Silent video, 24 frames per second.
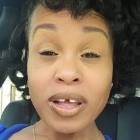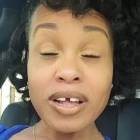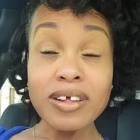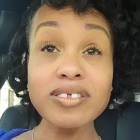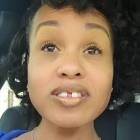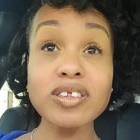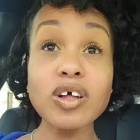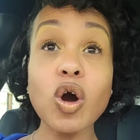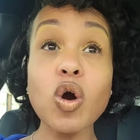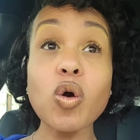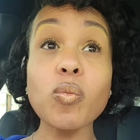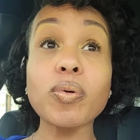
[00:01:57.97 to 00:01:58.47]

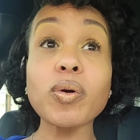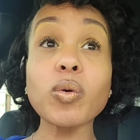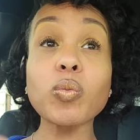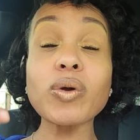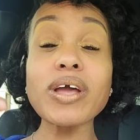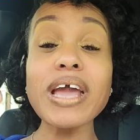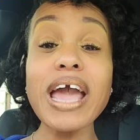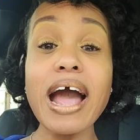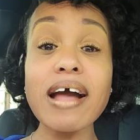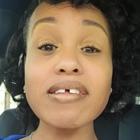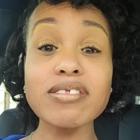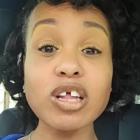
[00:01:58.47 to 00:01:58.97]
So, but
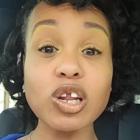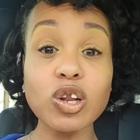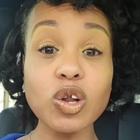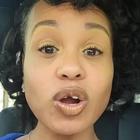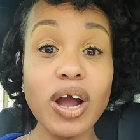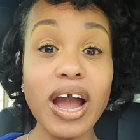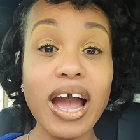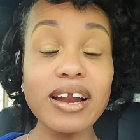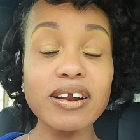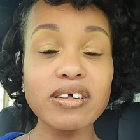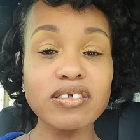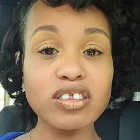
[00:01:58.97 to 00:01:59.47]
we have to learn
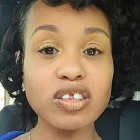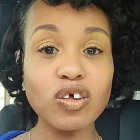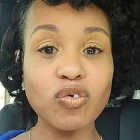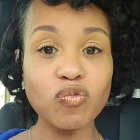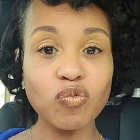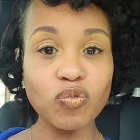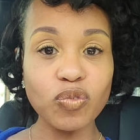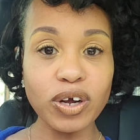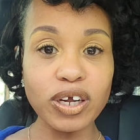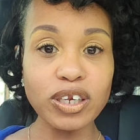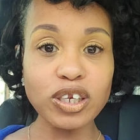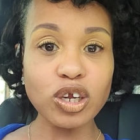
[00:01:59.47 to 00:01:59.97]
how to
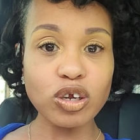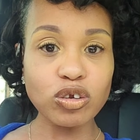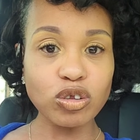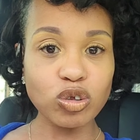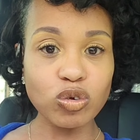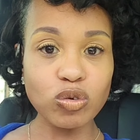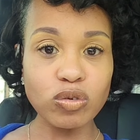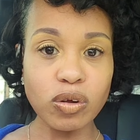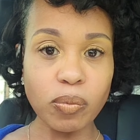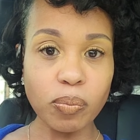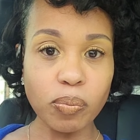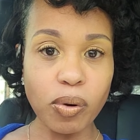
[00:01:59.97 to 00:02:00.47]
surrender
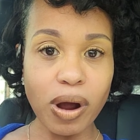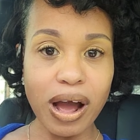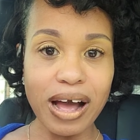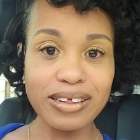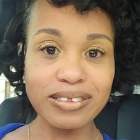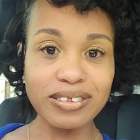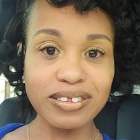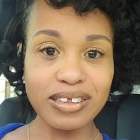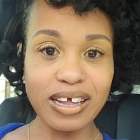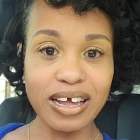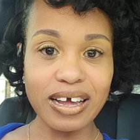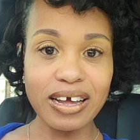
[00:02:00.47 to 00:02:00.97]
to the
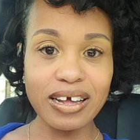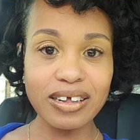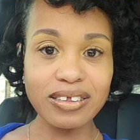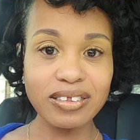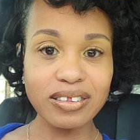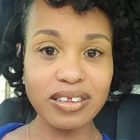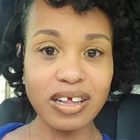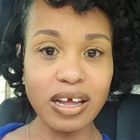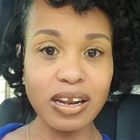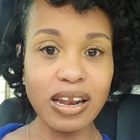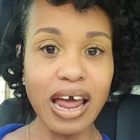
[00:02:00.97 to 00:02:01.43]
process. And